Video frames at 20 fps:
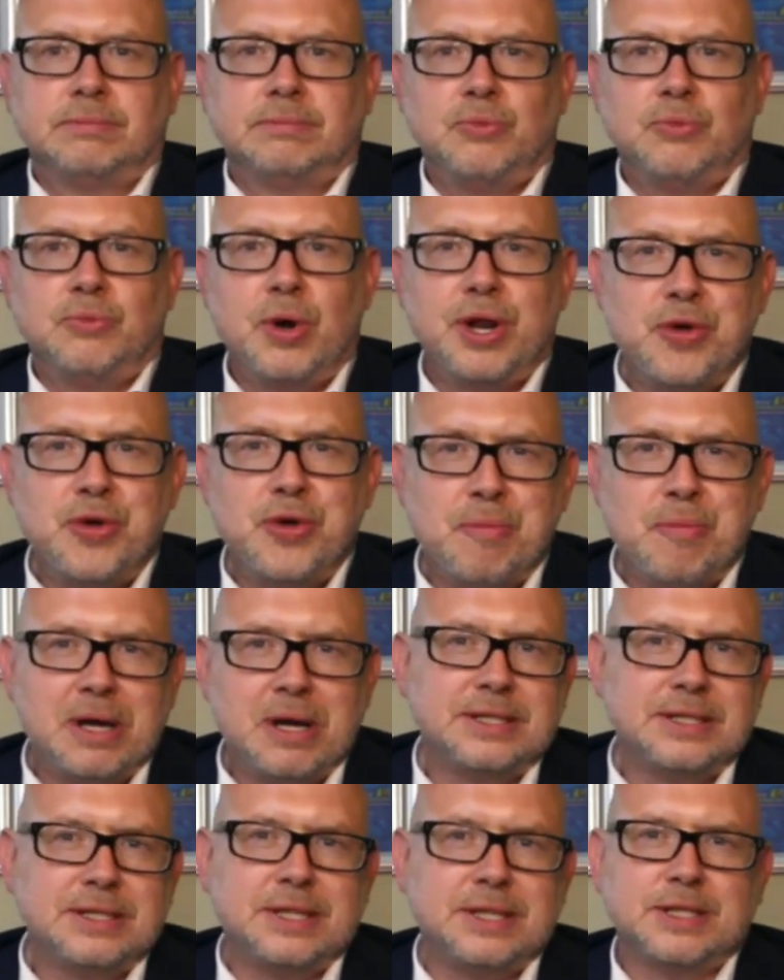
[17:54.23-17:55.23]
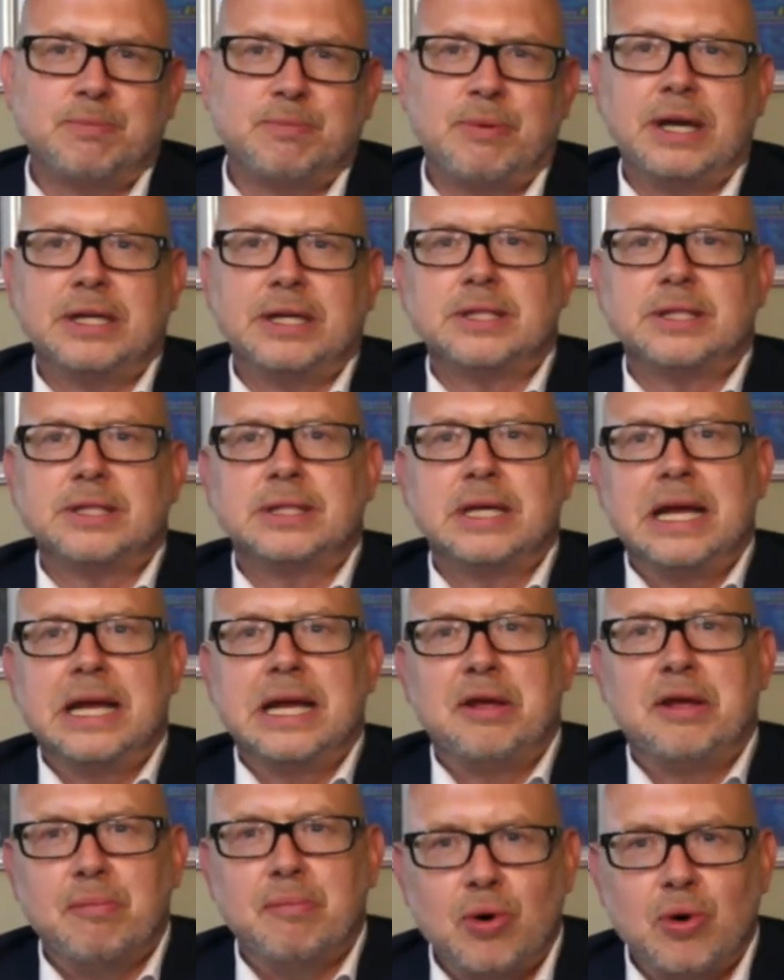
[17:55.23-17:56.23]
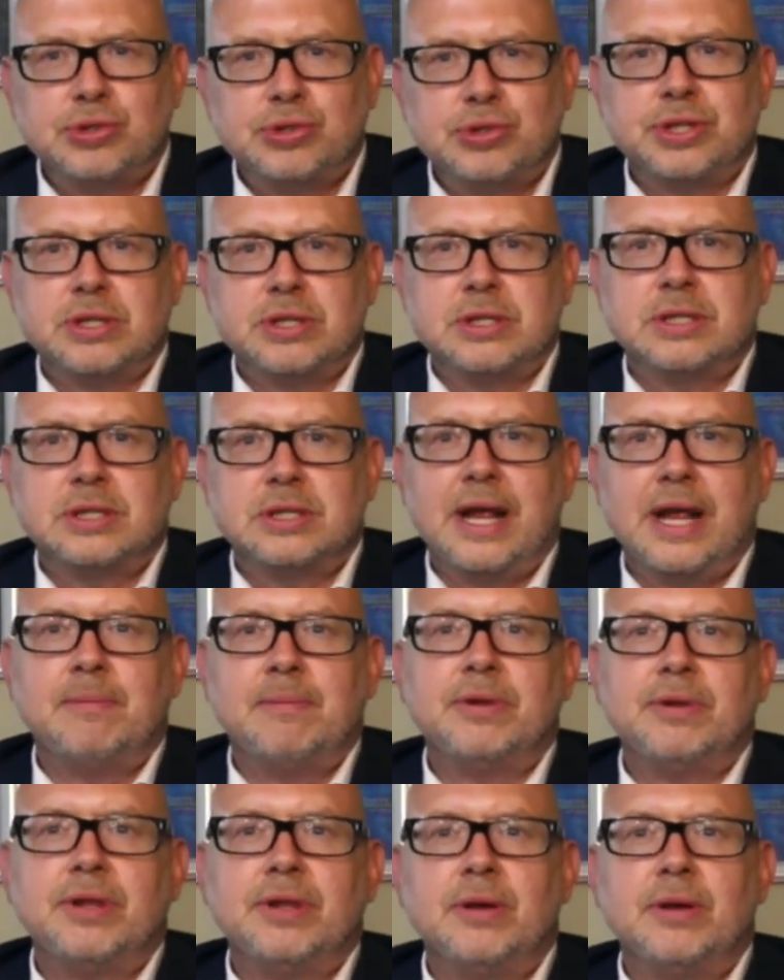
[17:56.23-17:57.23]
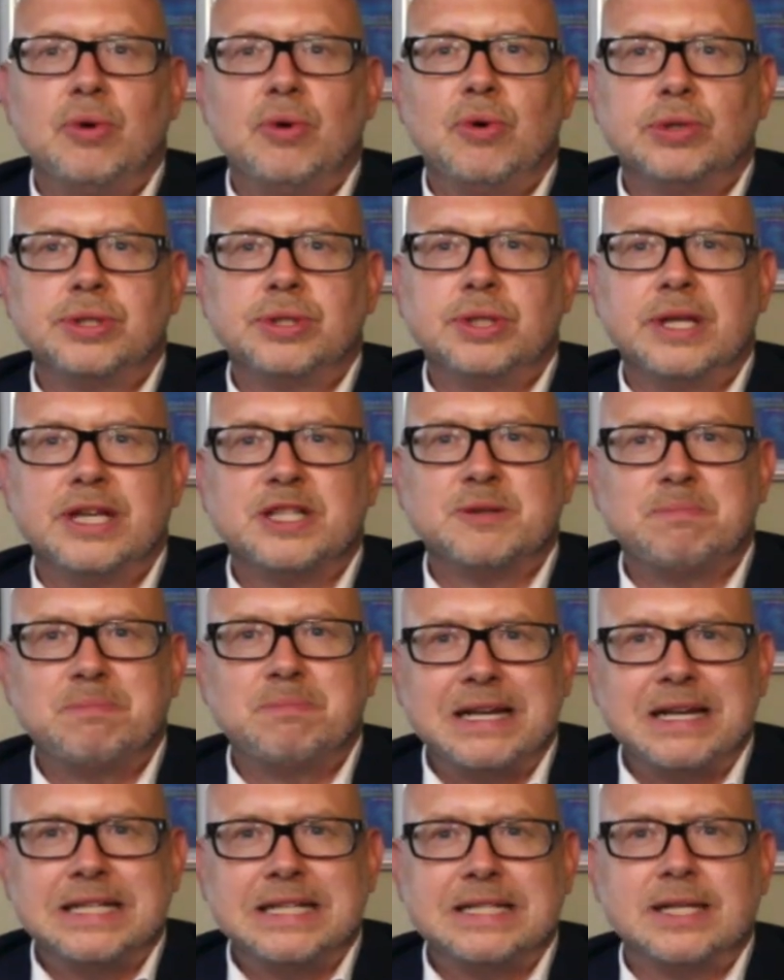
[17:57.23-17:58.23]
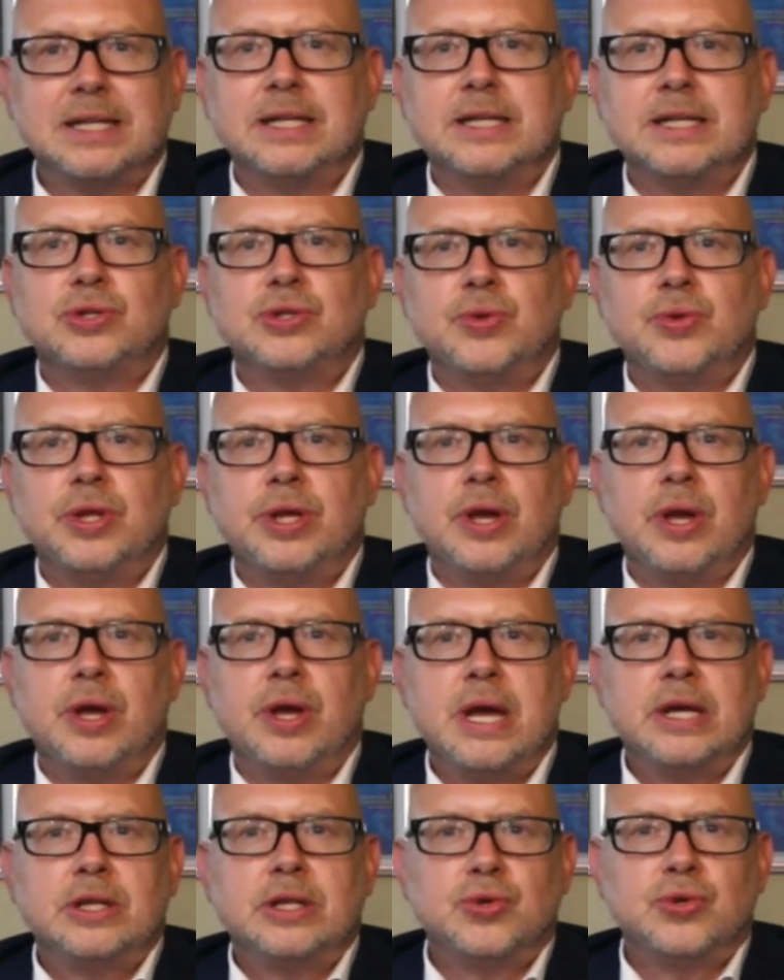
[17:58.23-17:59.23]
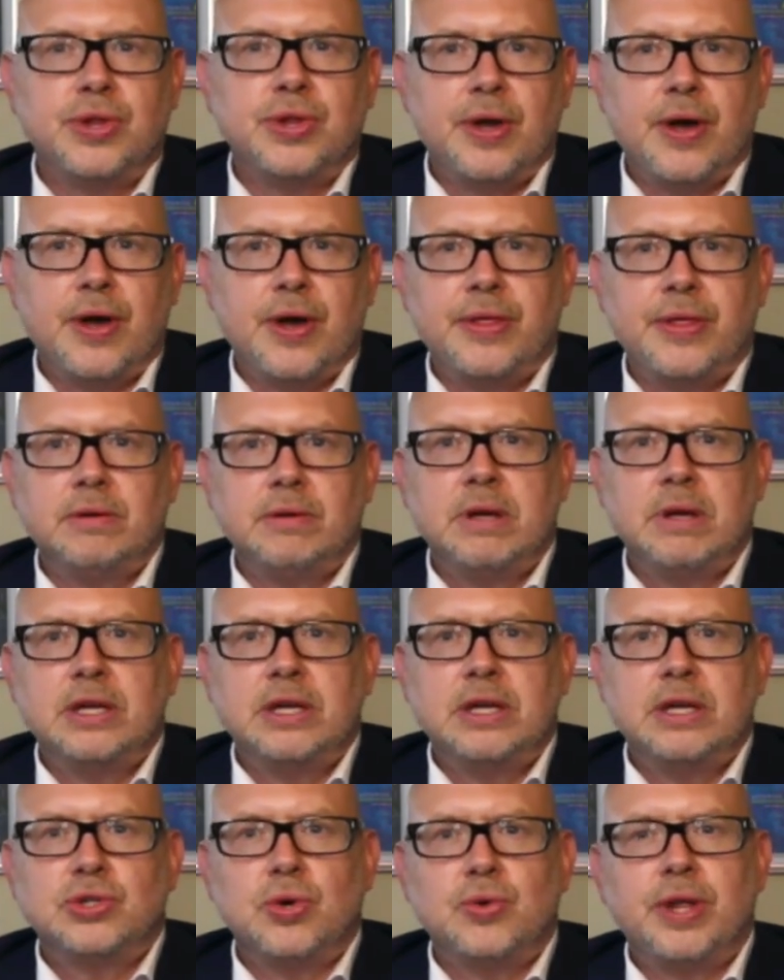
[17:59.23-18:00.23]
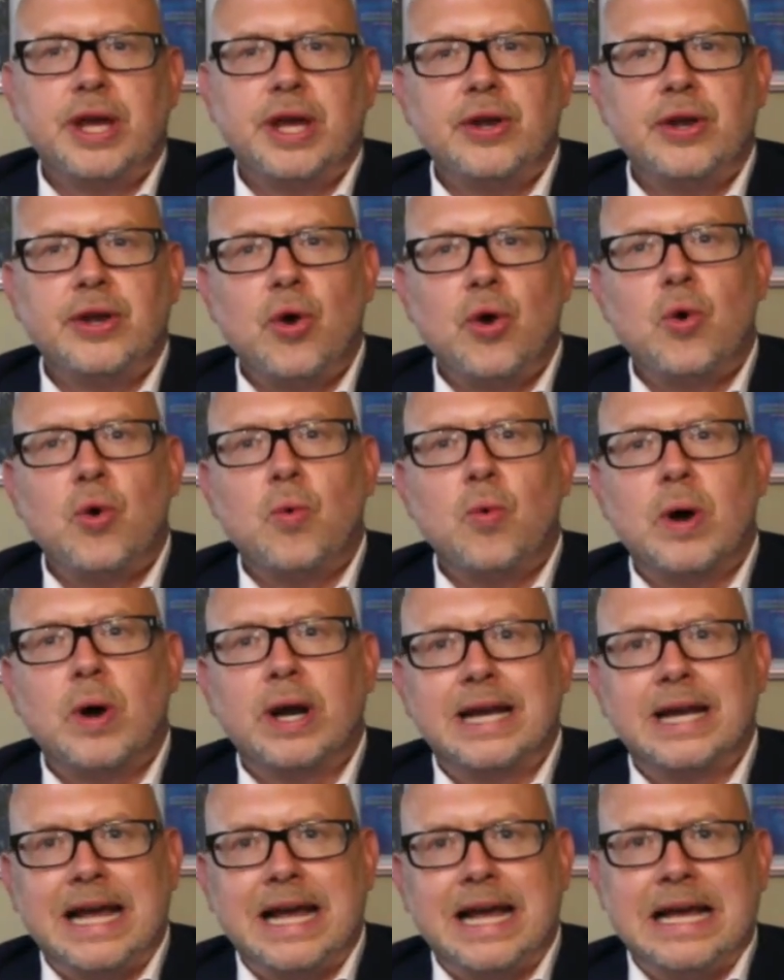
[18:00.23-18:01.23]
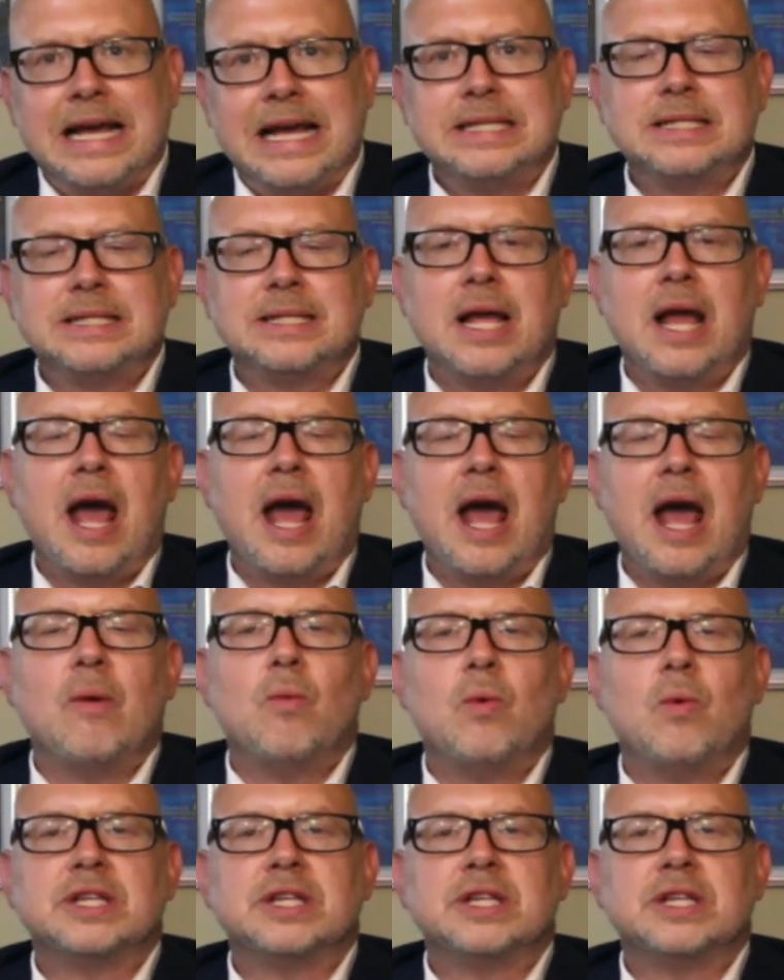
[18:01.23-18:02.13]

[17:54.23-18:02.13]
When you must express emotions, label the emotion explicitly to the other so they know what it is and what's